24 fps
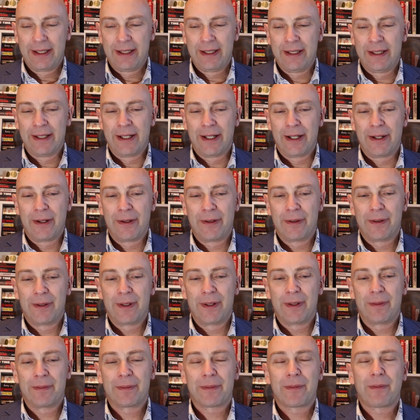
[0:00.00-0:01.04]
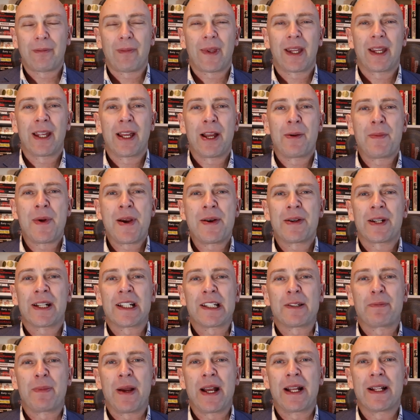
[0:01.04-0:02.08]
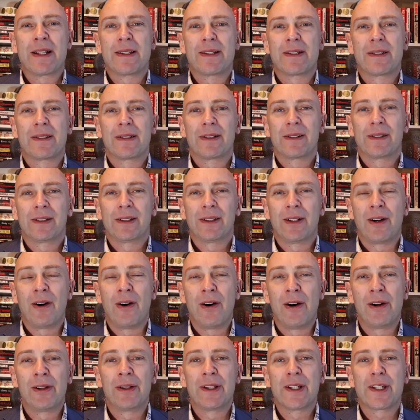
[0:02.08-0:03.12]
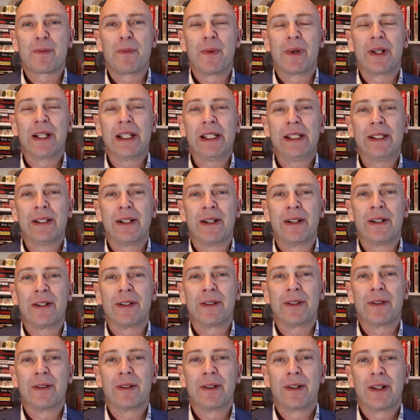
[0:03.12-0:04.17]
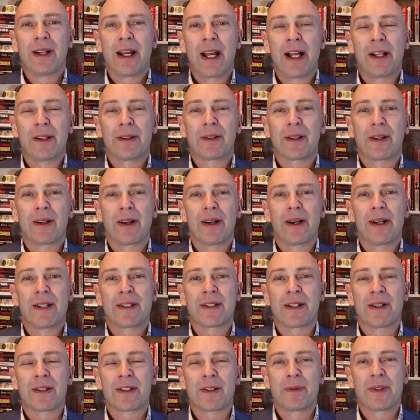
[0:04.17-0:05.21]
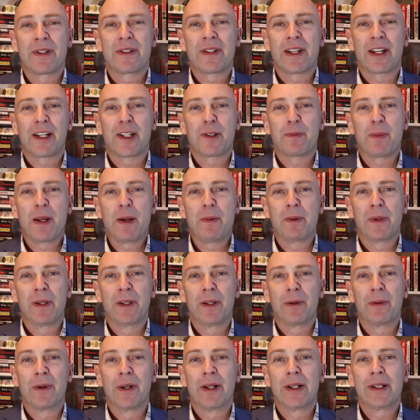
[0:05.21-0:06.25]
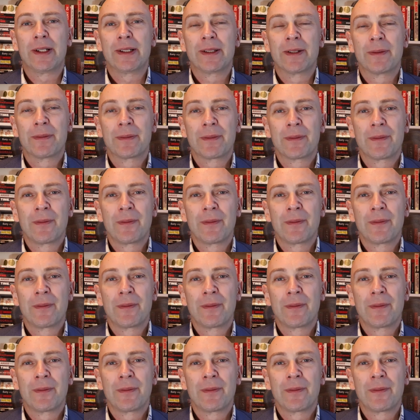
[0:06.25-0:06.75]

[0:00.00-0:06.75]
You know, America spends all this money on healthcare. It's got some of the sickest people in the world.